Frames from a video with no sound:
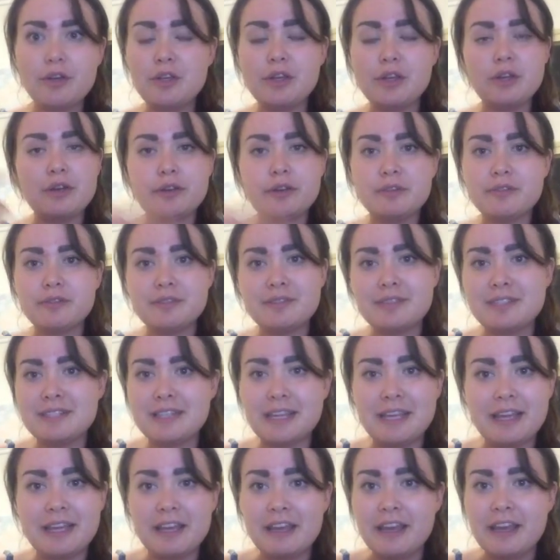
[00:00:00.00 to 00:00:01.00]
you don't
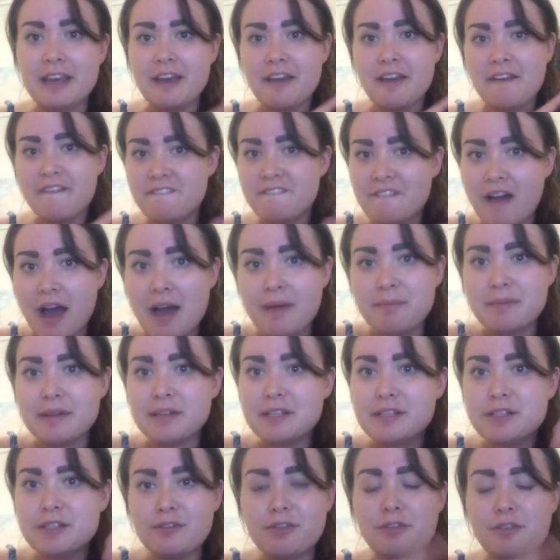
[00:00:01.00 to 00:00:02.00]
see
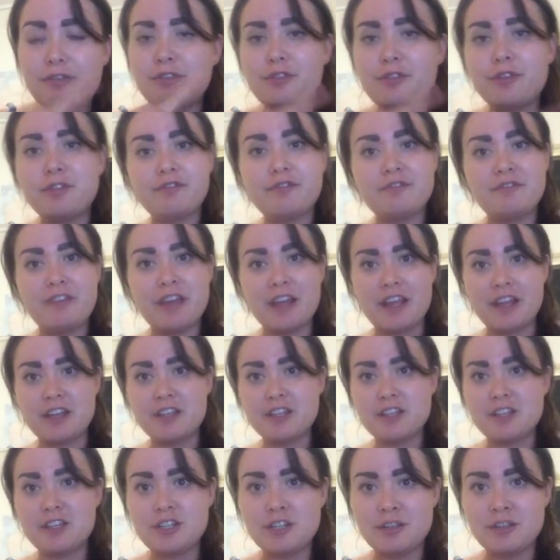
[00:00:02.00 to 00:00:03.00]
farmers for fruit and
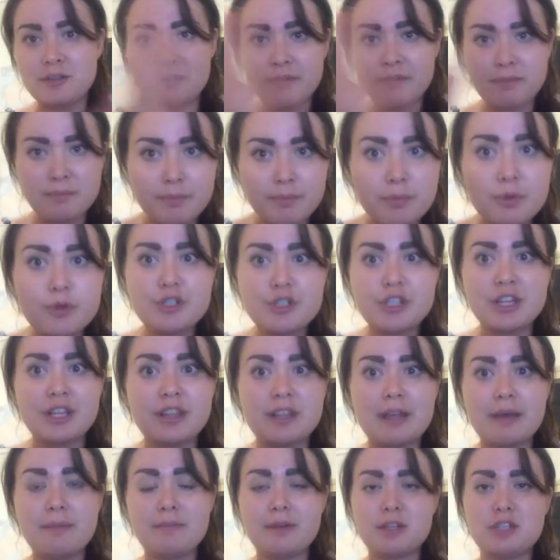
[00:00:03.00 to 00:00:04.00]
veg
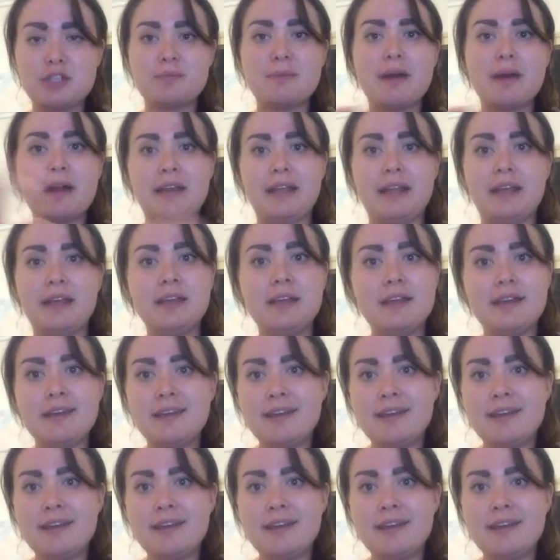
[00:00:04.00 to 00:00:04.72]
pushing that much money